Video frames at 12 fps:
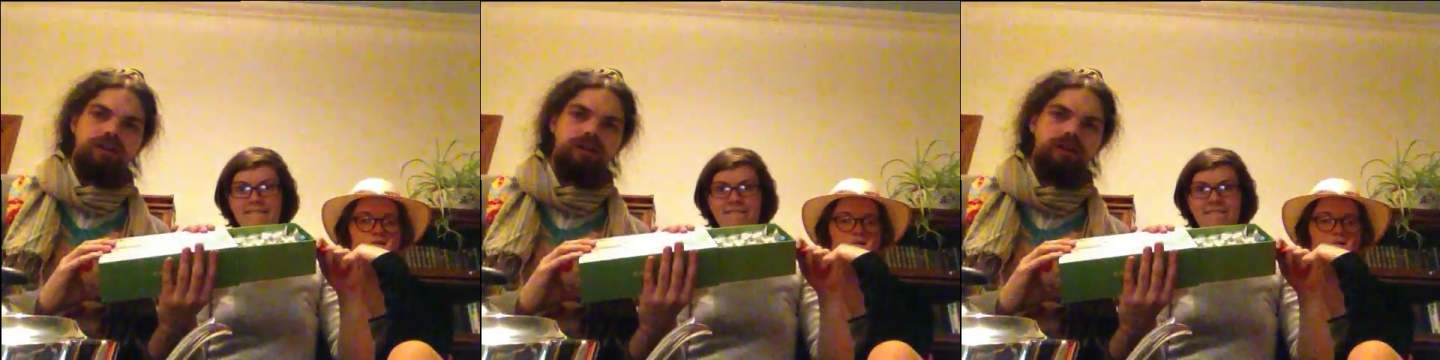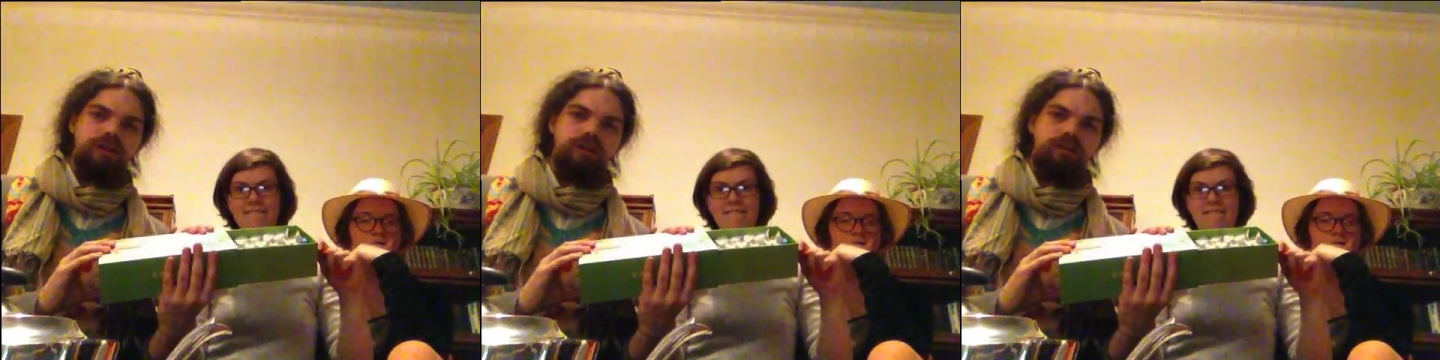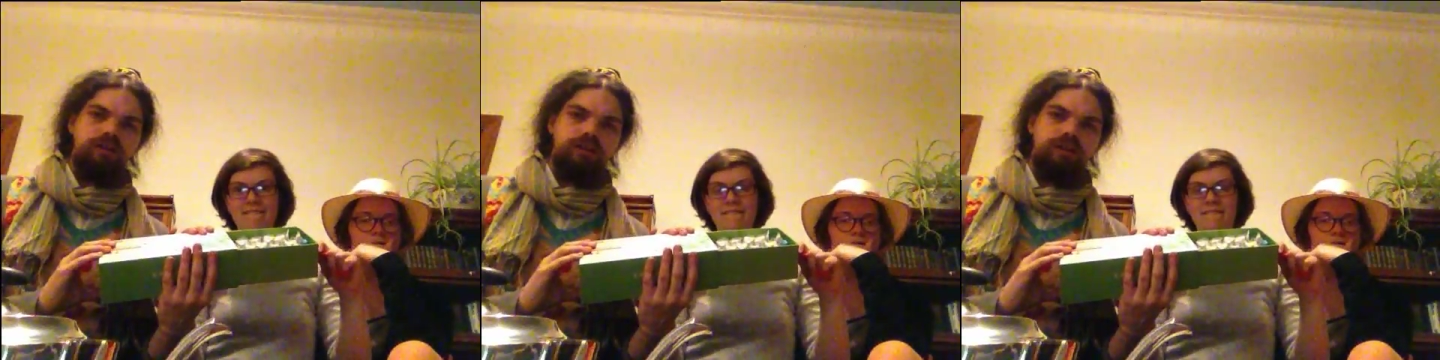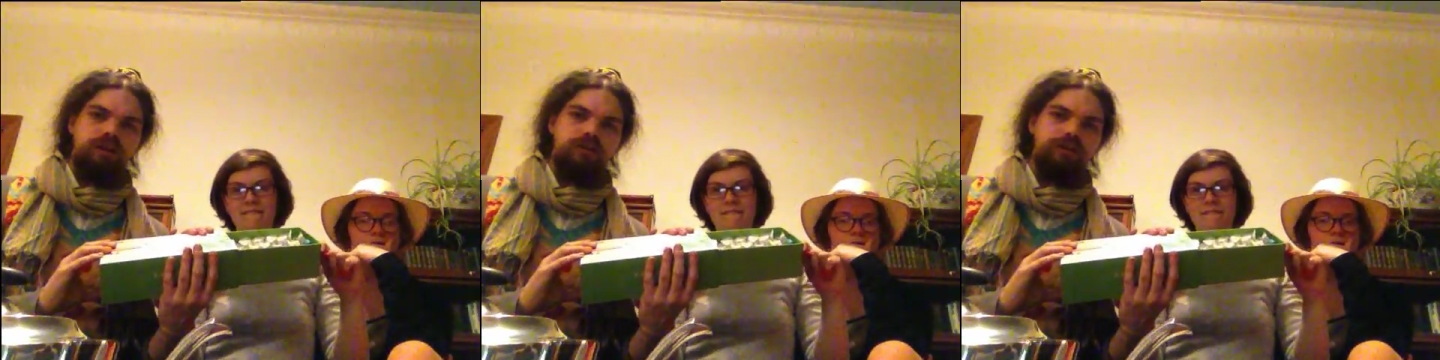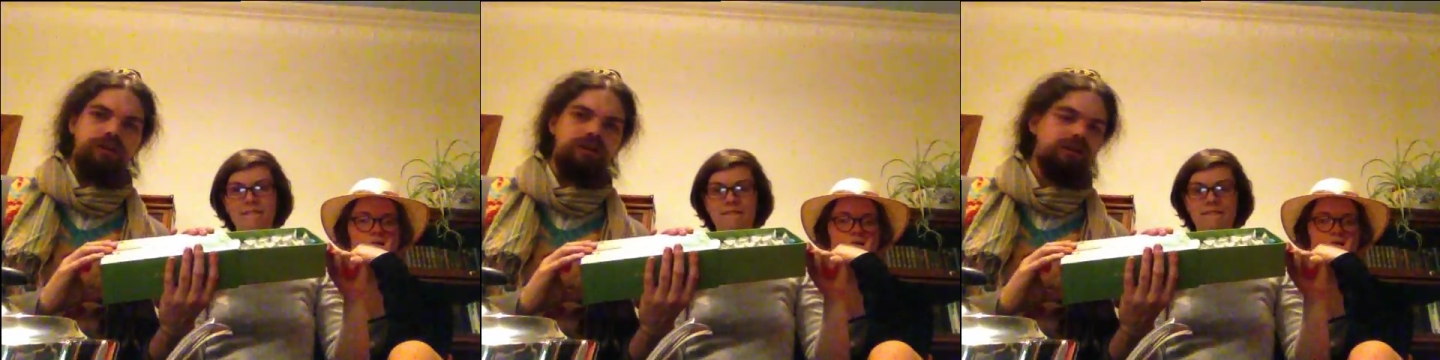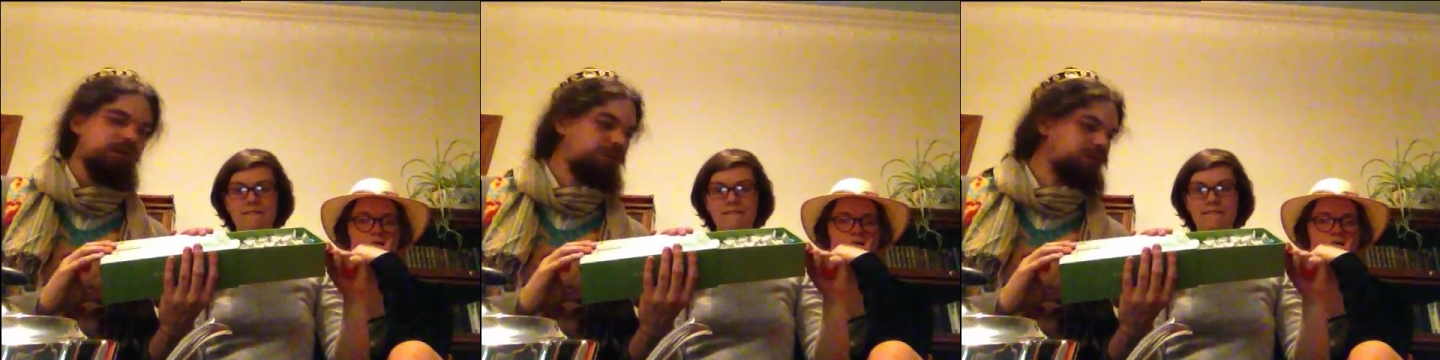Speaker 1: Now we don't
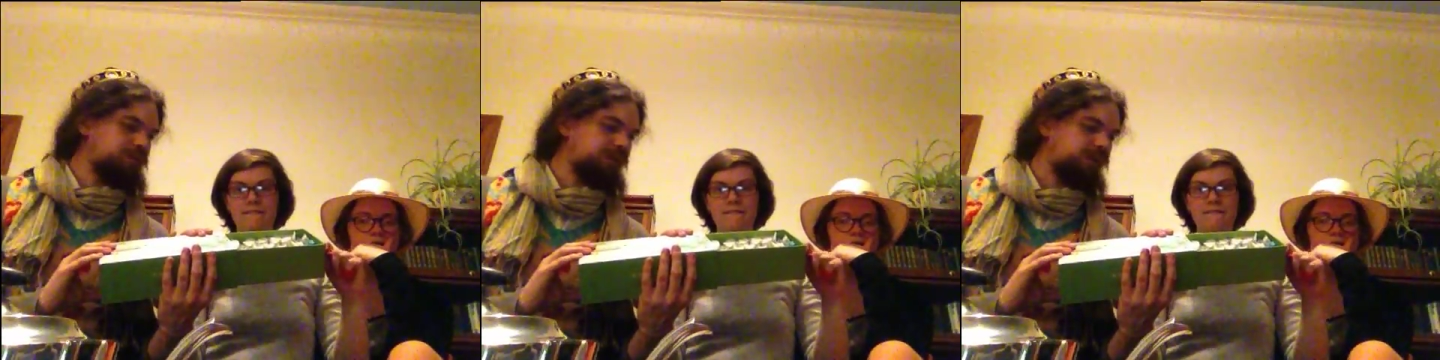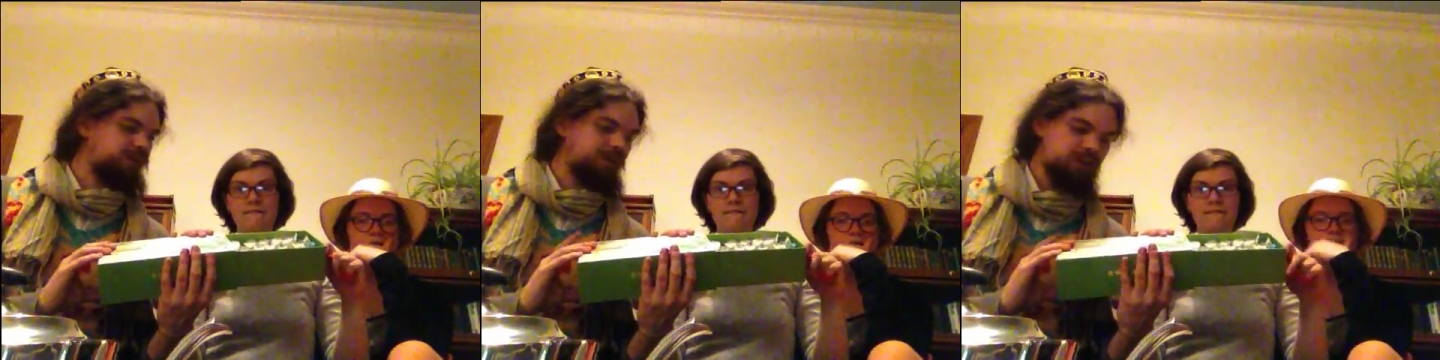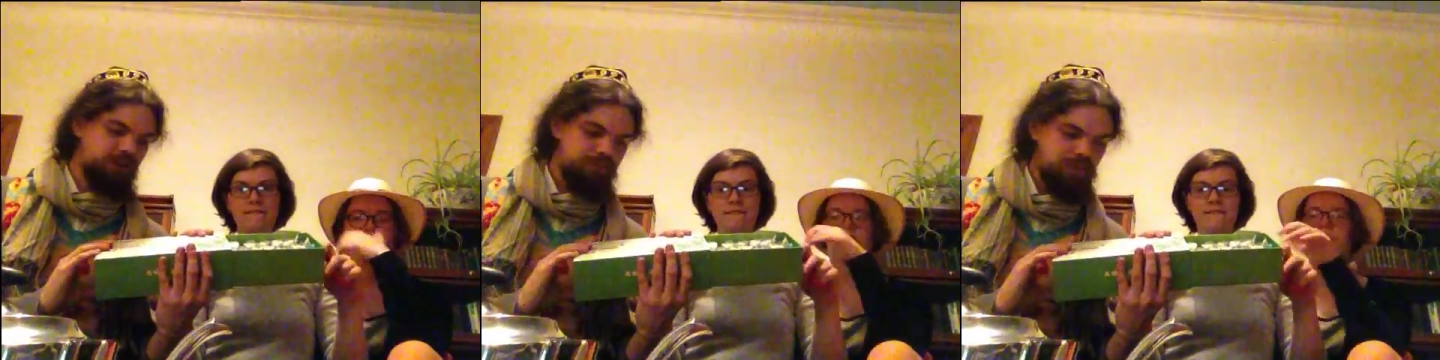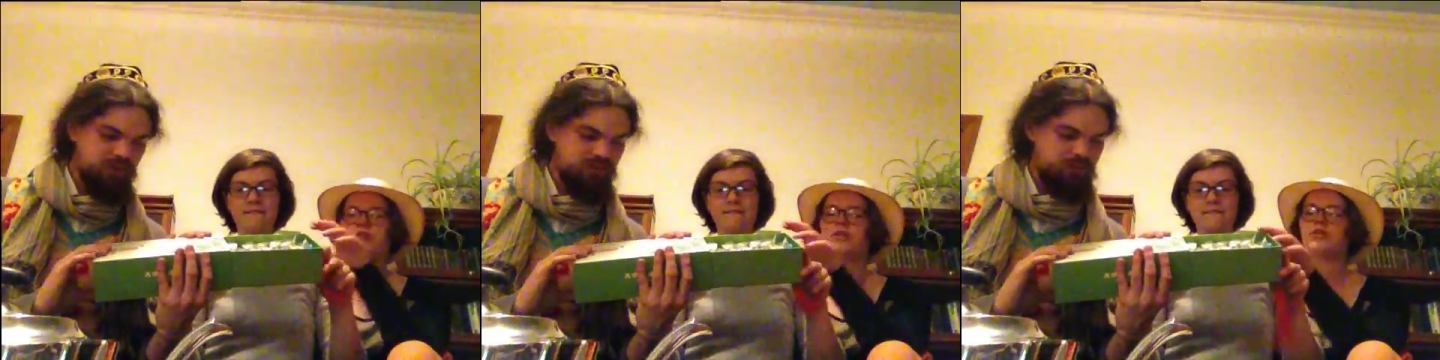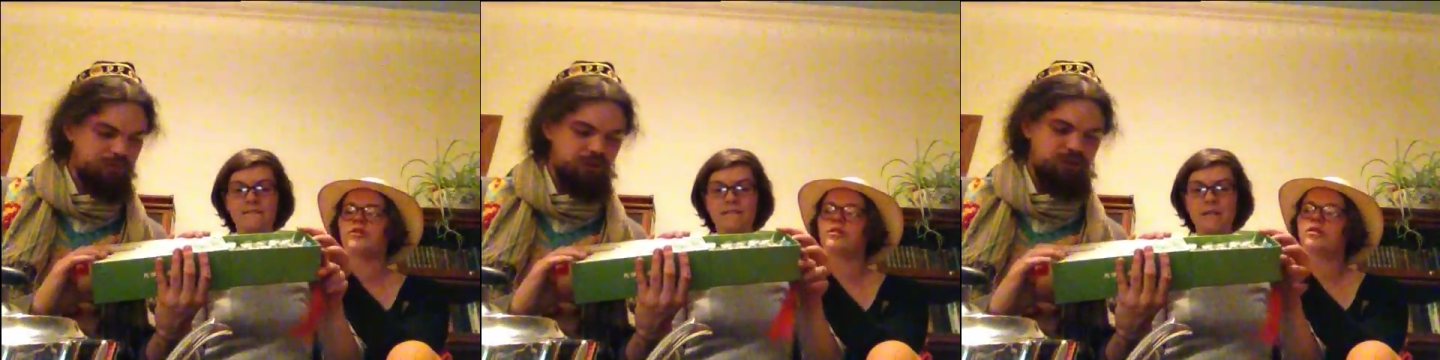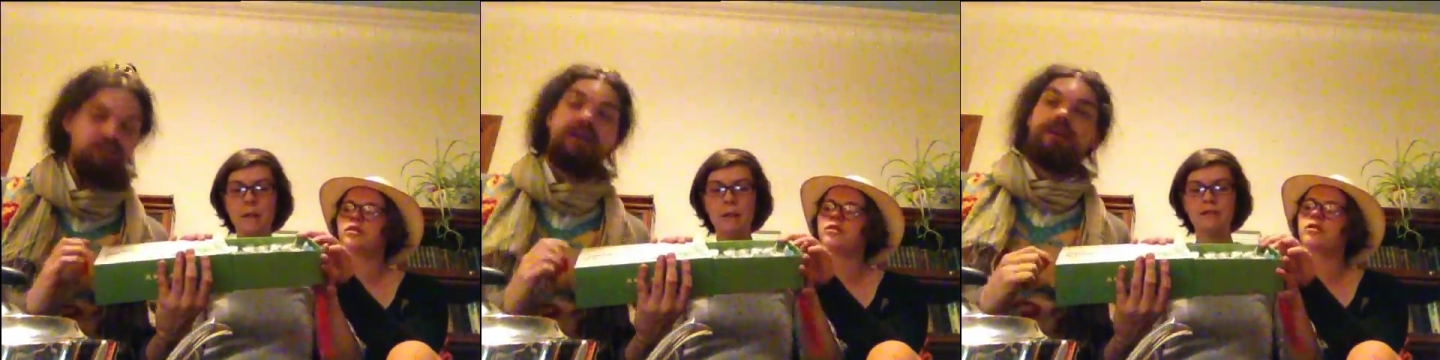know much about it because most of the
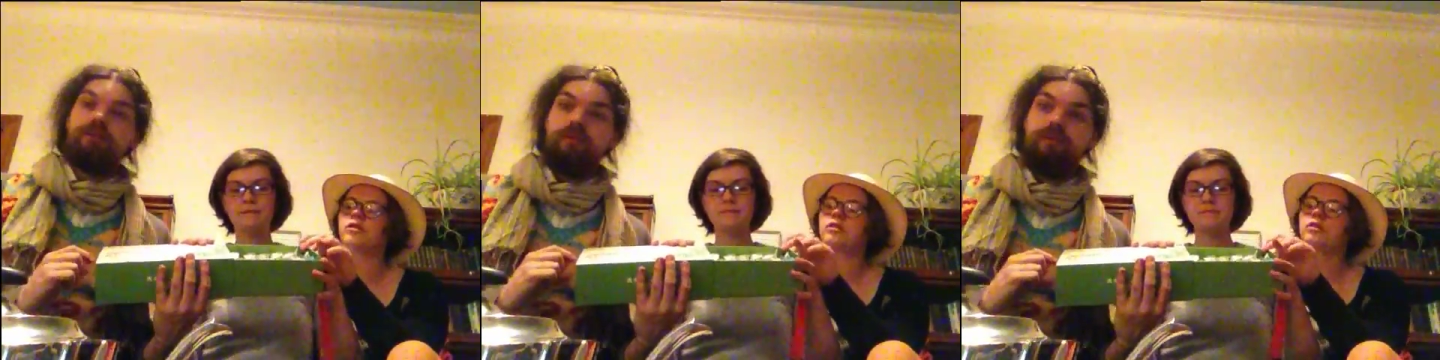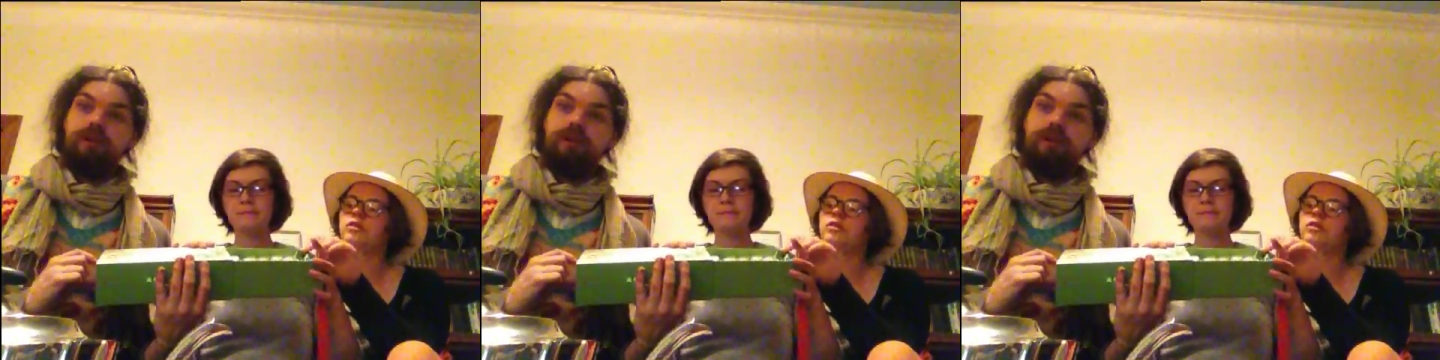box, as you